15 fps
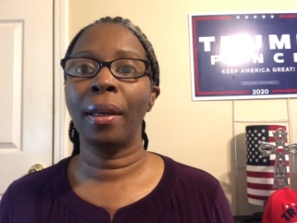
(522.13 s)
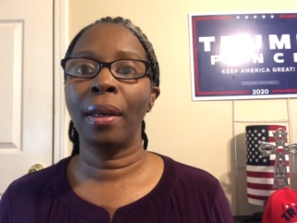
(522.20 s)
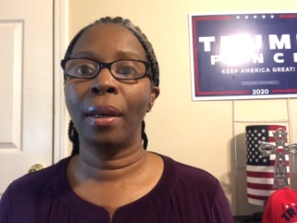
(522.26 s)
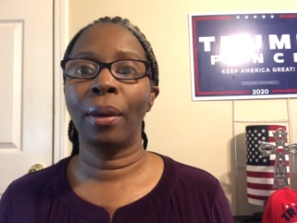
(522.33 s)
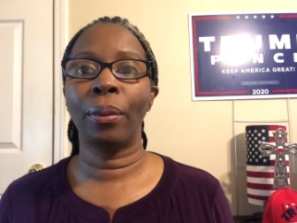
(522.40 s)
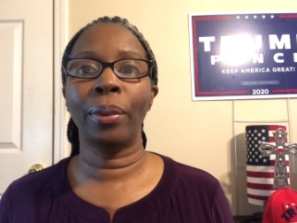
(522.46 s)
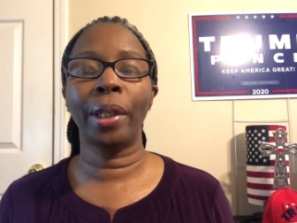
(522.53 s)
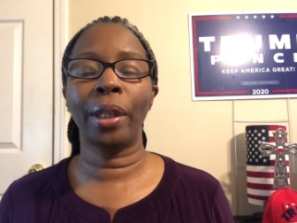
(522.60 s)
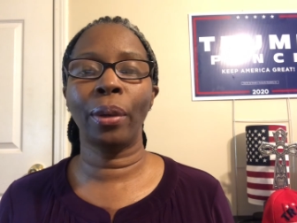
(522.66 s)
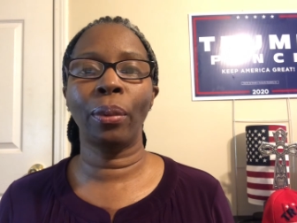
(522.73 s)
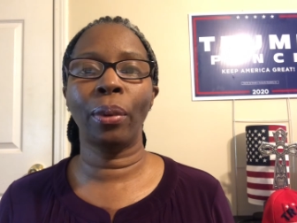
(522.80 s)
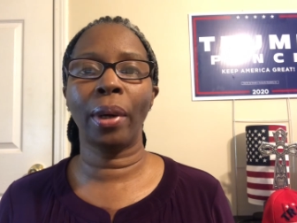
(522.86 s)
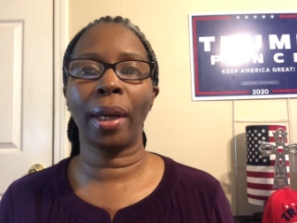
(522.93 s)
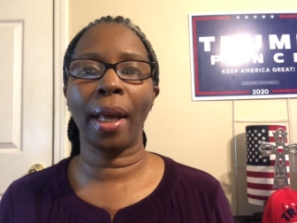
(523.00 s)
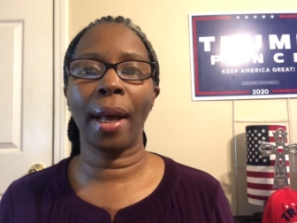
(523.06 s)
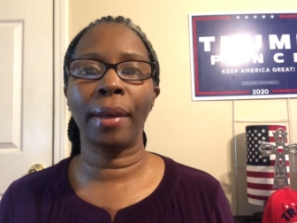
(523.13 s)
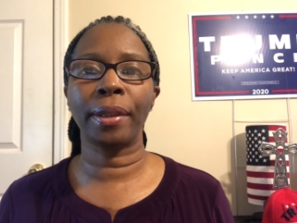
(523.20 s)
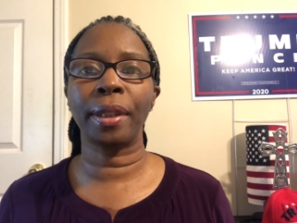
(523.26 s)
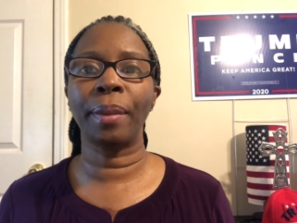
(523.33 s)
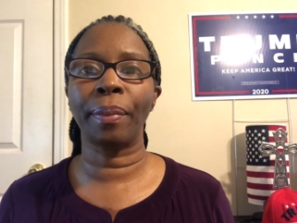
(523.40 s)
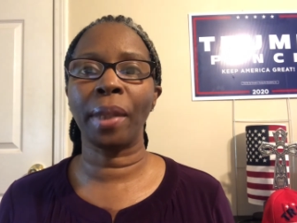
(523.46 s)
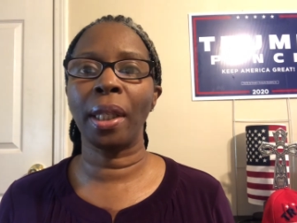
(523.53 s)
And we can work out
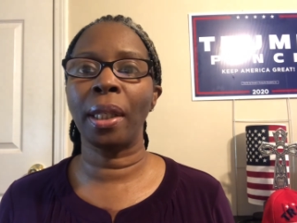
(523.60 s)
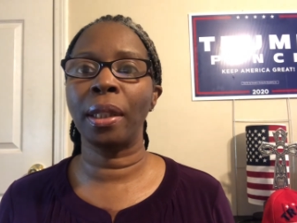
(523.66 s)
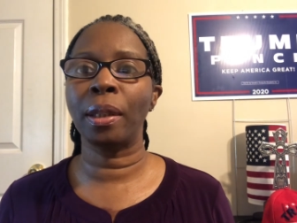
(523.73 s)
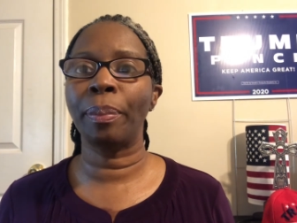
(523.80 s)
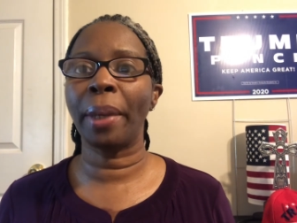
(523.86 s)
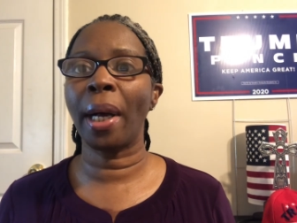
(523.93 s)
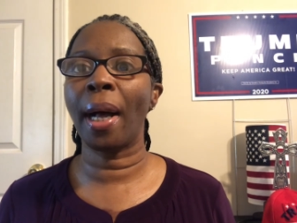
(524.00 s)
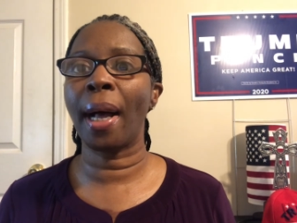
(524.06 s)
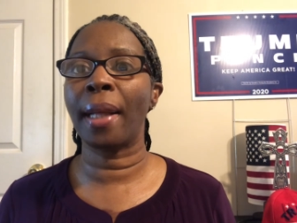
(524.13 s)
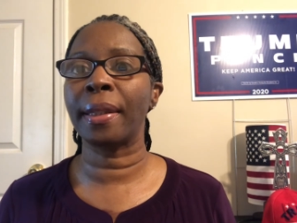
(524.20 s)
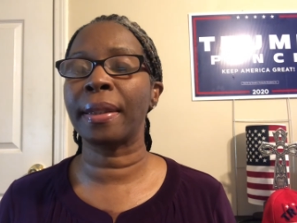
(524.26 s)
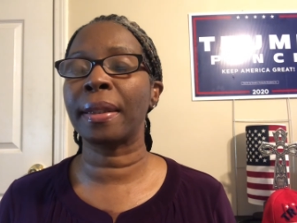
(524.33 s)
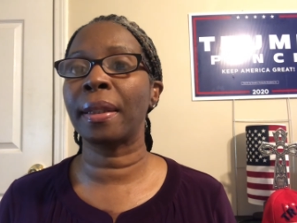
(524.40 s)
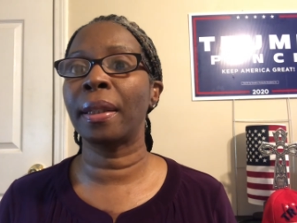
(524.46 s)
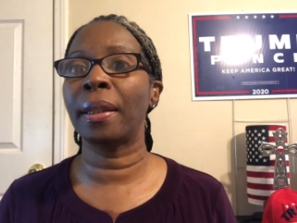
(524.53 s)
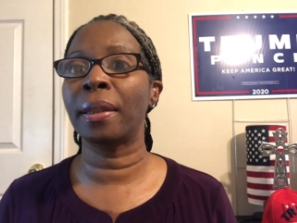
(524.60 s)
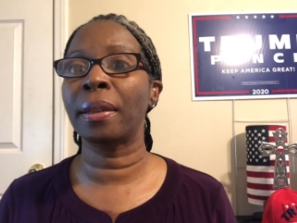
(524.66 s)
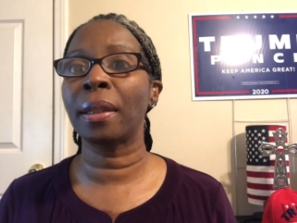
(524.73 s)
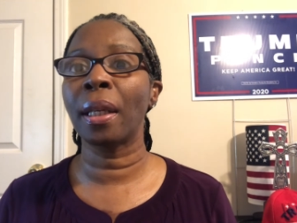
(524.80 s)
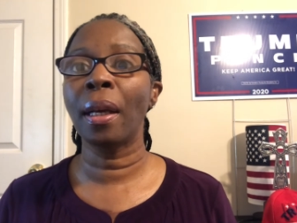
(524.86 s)
some things behind the scenes.